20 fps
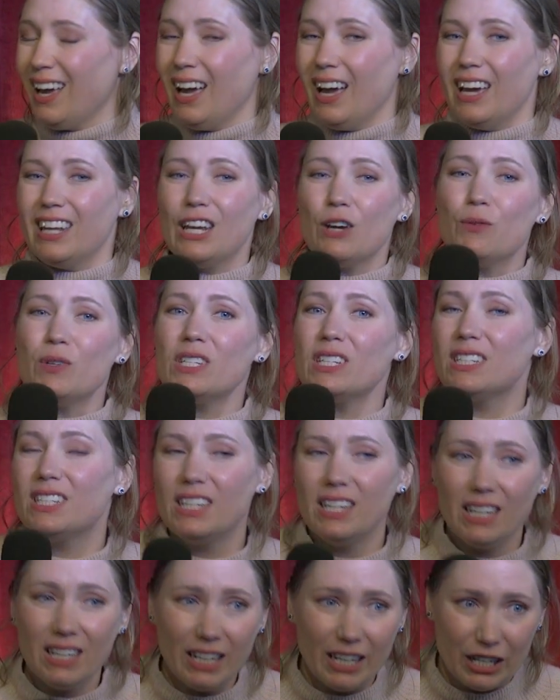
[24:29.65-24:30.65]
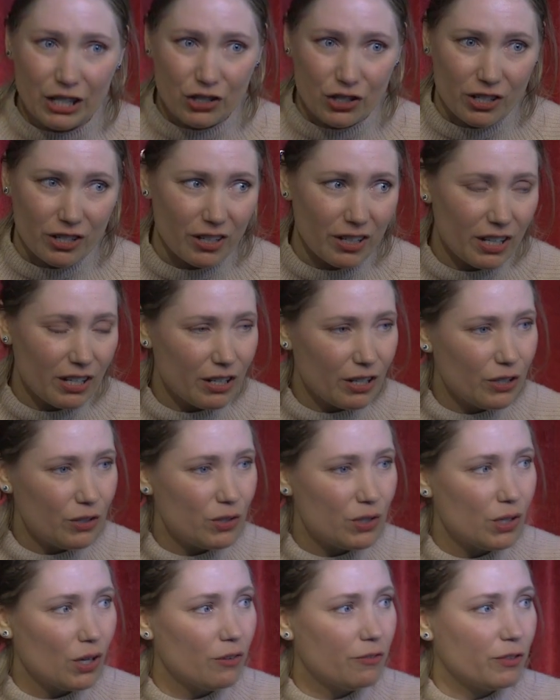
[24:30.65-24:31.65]
And I was a teenager,
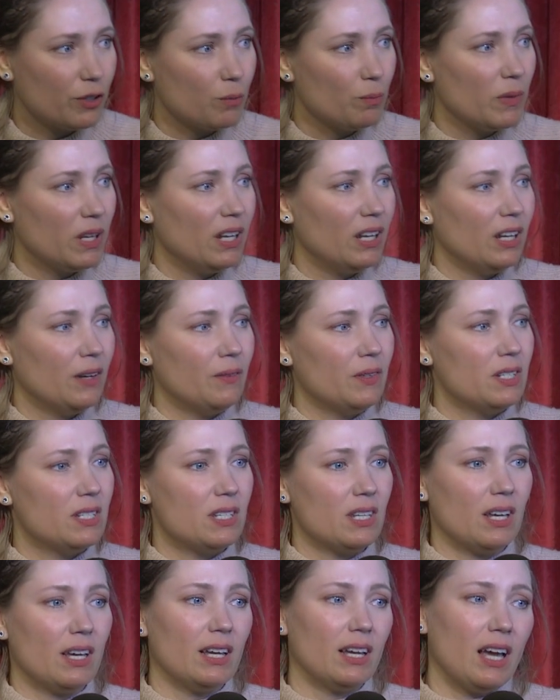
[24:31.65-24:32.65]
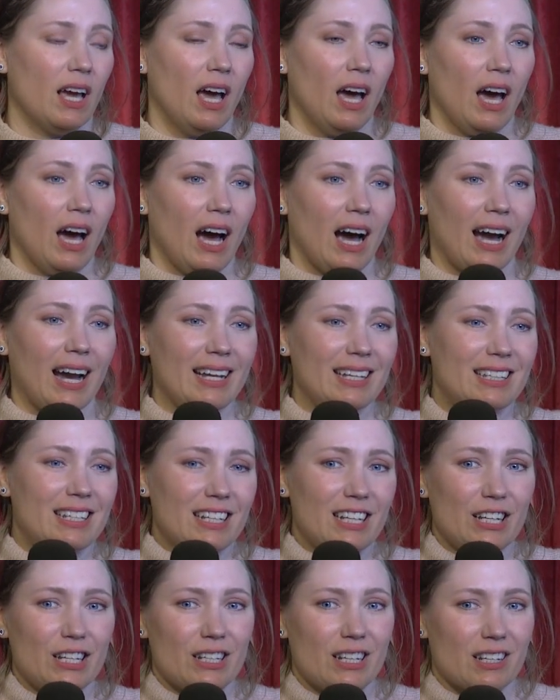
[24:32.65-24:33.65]
So for me, it was like, I
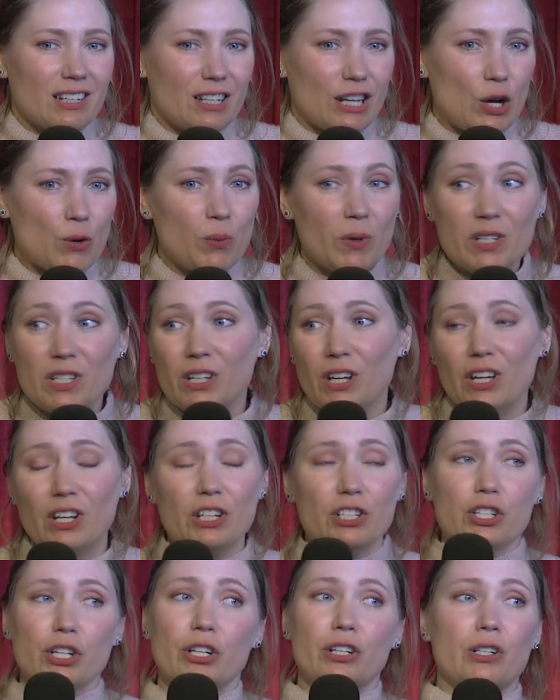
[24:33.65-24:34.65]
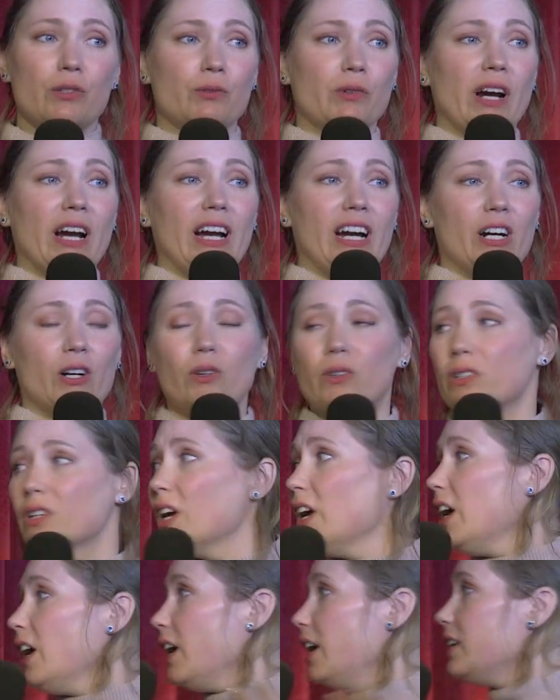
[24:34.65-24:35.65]
wasn't going to turn around
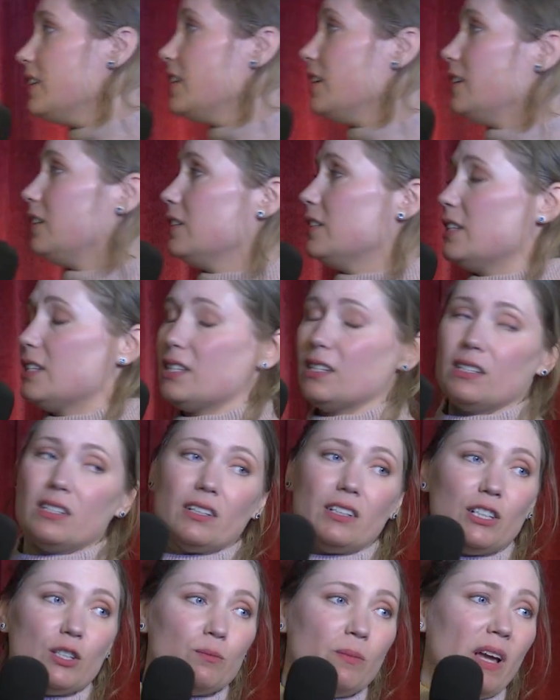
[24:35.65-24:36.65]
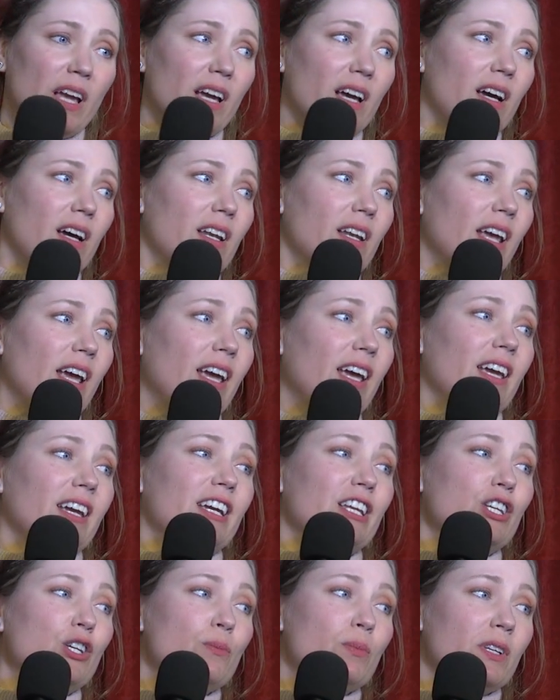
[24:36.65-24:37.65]
and tell this adult man, hey,
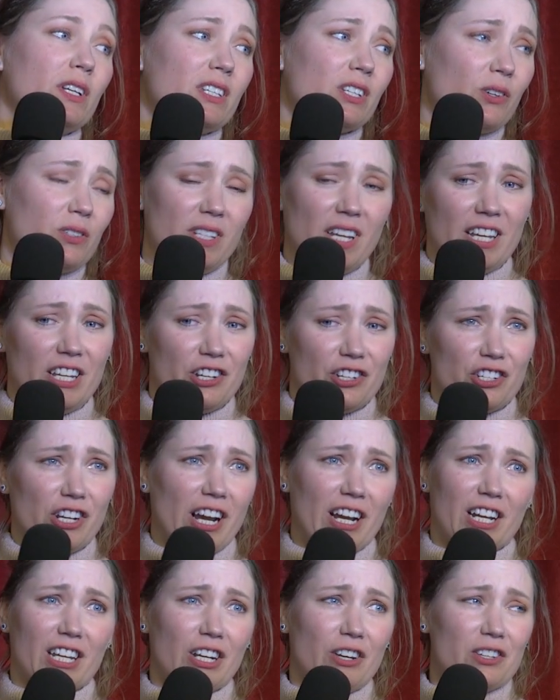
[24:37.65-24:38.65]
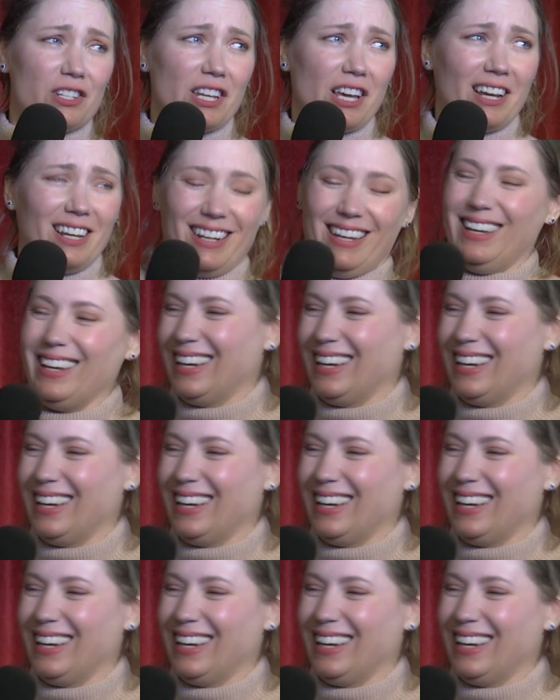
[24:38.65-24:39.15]
can you please go take your jacket outside,